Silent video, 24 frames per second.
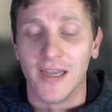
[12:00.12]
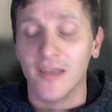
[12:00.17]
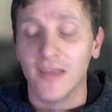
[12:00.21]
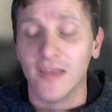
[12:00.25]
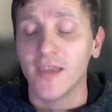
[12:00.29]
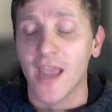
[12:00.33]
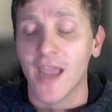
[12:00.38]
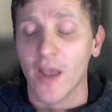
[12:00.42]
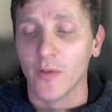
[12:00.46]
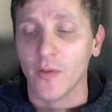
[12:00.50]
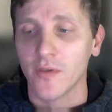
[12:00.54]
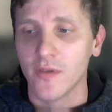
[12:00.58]

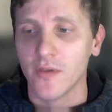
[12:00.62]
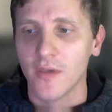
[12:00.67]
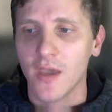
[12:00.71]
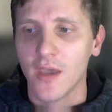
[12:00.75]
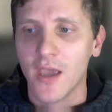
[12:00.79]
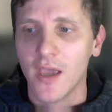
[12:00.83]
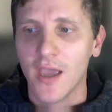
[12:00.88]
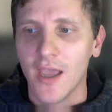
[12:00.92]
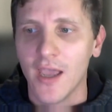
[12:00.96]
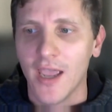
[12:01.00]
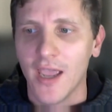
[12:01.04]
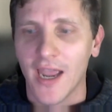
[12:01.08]
discounts.
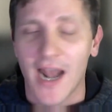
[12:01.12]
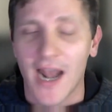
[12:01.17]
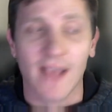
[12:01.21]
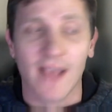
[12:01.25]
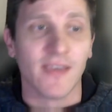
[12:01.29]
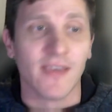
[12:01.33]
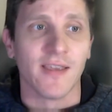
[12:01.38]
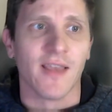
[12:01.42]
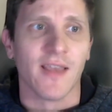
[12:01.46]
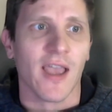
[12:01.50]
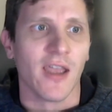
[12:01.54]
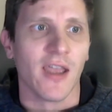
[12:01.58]
And I
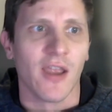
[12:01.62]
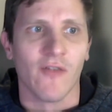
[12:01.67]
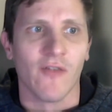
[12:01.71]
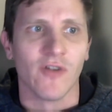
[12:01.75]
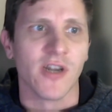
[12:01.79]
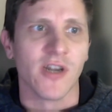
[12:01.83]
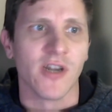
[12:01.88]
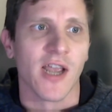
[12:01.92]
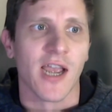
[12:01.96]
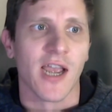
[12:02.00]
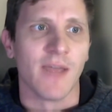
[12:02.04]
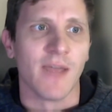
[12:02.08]
see that
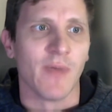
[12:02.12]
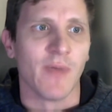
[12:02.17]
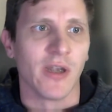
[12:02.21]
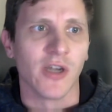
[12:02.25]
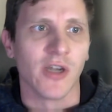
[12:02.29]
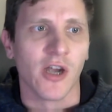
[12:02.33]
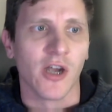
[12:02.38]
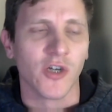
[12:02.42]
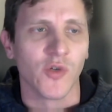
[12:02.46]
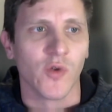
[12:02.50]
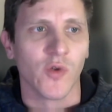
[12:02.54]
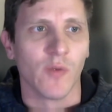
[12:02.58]
every time I
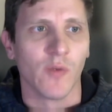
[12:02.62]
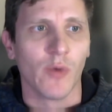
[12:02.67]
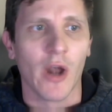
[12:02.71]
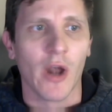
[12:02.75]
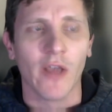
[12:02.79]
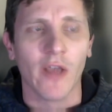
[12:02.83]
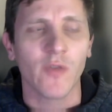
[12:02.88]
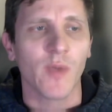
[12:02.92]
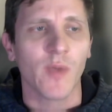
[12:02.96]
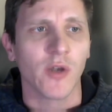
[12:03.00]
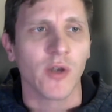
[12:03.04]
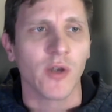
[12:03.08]
talk to a
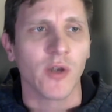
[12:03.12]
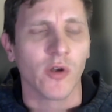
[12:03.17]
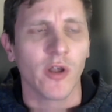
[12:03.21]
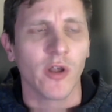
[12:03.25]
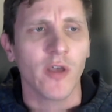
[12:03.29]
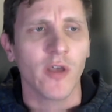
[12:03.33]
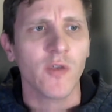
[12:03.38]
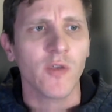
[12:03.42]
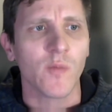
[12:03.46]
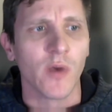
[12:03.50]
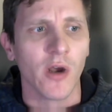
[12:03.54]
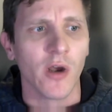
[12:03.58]
prospect or a
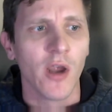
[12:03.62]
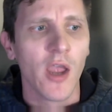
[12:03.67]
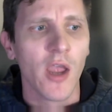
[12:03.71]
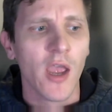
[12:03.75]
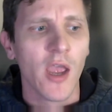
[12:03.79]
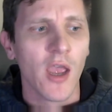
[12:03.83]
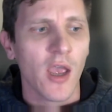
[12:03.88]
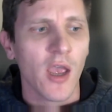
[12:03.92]
customer.